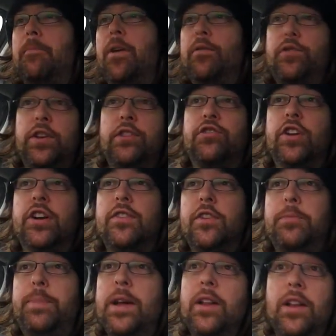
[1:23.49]
Obviously a chunk of
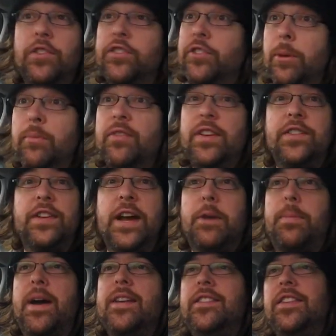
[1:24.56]
it's built and some of it's
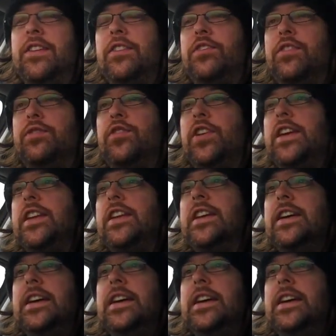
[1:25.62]
now painted, as you've seen,